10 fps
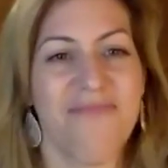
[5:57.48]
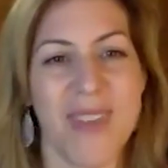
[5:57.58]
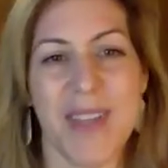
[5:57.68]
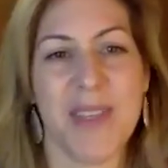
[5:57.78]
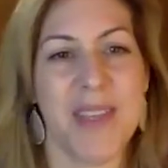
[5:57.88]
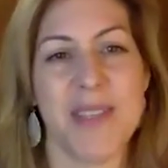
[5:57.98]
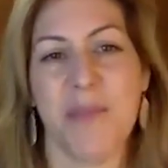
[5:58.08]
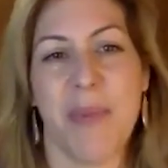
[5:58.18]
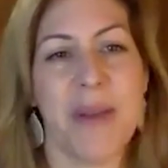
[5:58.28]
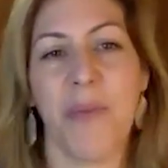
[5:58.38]
It's
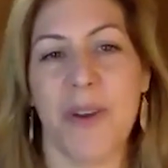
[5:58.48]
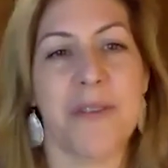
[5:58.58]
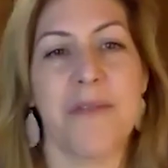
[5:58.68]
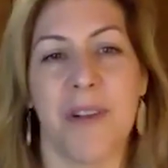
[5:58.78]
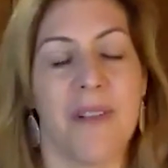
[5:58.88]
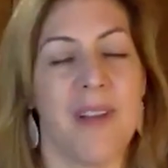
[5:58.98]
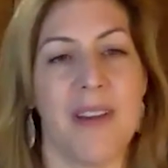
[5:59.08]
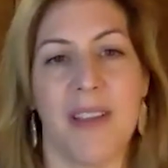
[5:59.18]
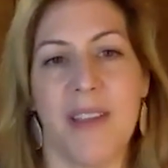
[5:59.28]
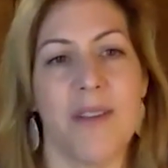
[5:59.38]
been wonderful
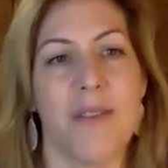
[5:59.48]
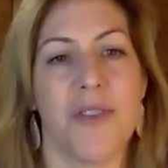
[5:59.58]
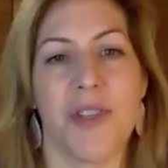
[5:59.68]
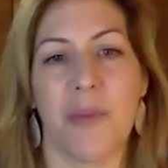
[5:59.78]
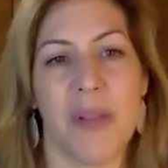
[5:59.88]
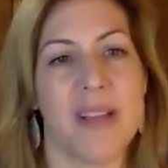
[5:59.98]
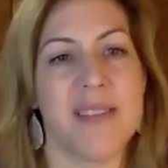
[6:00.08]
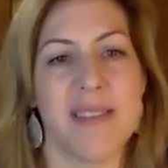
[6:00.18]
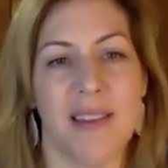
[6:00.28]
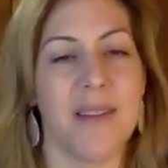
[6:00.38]
and a huge
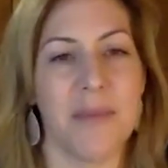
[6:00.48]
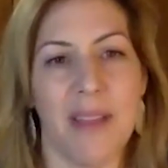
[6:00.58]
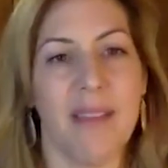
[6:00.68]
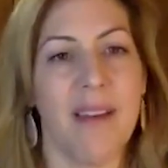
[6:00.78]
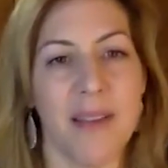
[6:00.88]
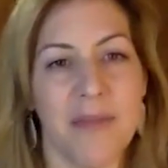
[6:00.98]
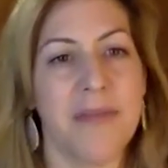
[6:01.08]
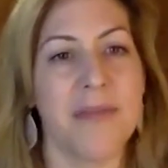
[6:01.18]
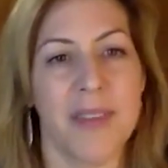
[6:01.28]
blessing in my life.